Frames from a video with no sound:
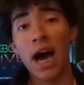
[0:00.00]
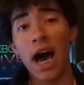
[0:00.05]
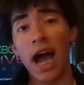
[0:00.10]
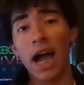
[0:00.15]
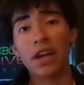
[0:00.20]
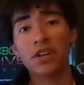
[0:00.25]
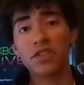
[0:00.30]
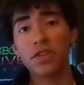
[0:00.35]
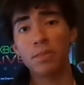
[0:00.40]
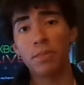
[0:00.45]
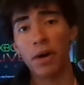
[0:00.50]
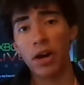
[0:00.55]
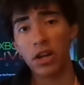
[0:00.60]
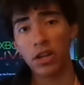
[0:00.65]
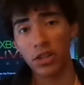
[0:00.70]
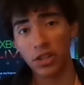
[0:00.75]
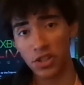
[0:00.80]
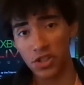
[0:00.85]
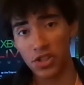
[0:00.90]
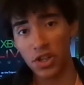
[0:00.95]
I actually bought
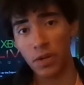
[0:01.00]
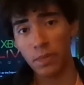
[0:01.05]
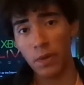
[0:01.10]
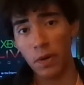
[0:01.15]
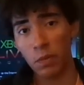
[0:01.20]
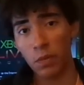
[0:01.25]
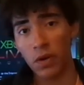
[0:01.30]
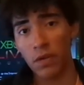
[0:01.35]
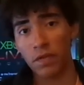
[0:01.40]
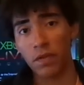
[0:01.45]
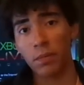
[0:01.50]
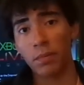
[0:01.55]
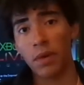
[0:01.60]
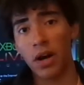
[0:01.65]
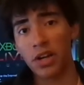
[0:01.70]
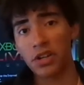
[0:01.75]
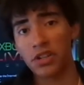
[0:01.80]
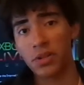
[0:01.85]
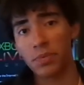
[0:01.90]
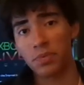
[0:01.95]
a legitimate one from
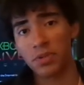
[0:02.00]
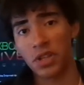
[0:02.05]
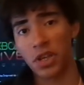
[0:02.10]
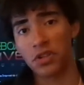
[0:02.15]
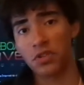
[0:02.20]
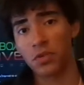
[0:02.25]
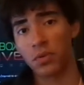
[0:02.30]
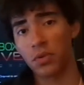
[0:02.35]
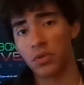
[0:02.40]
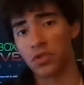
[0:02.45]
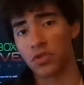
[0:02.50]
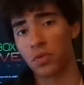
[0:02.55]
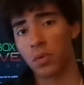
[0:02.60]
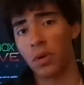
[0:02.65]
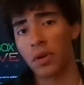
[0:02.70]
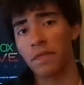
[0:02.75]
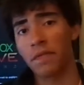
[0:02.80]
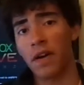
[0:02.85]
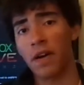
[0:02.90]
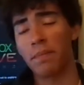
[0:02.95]
ModChip Central. It was
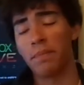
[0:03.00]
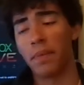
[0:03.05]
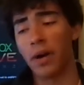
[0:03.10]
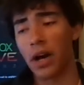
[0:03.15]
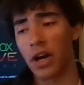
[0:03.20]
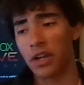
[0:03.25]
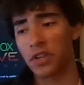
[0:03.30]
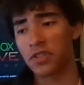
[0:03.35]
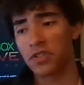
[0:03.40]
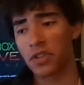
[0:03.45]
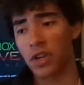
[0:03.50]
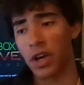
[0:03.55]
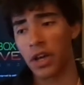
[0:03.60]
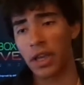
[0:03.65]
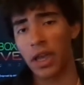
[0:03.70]
25 bucks.